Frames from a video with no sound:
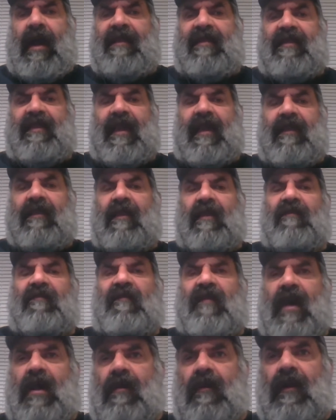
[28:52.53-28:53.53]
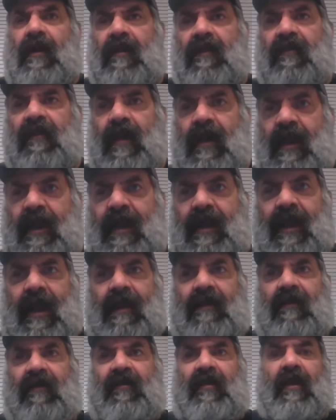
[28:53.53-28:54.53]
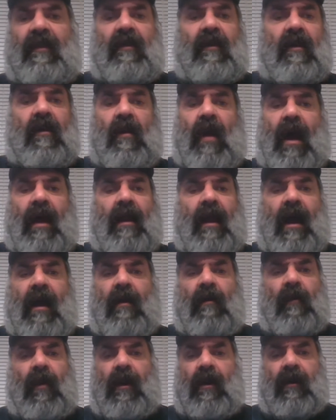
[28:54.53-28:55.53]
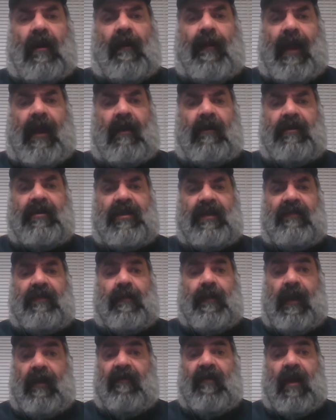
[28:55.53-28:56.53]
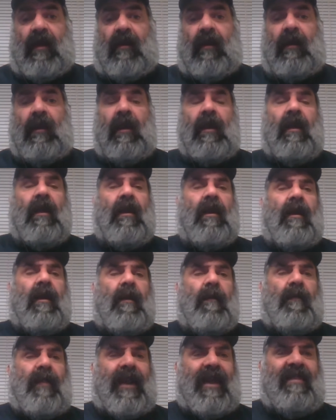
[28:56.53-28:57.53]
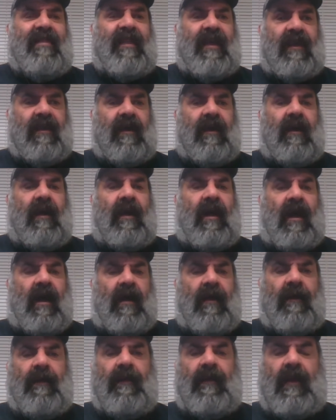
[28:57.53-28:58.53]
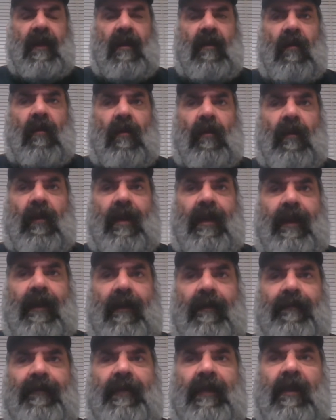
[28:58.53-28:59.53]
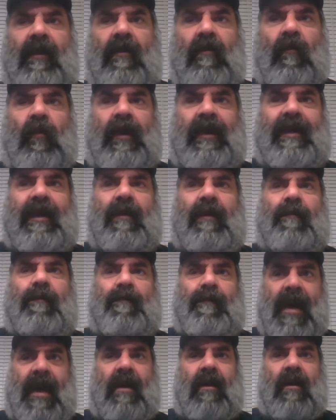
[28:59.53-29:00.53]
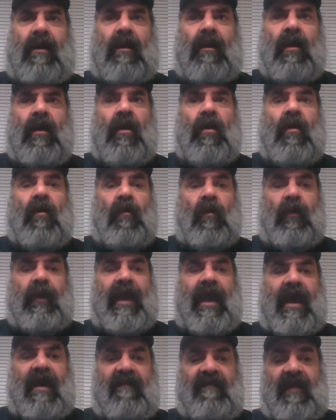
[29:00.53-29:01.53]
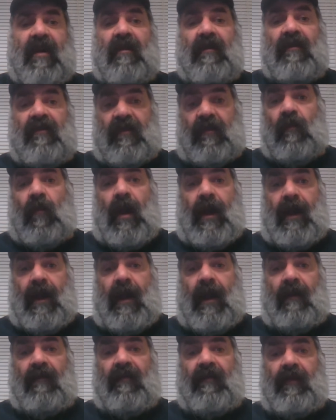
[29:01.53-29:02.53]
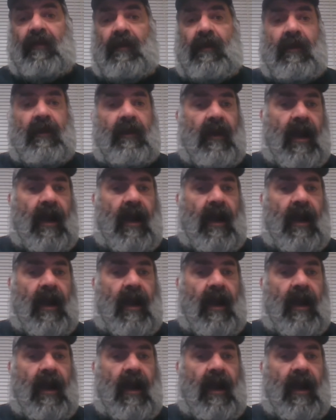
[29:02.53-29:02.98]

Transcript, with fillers: I think that veterans, not to say that I, I don't want our commander in chief to be a veteran, but I think uh, we did better when we had veterans in the White House.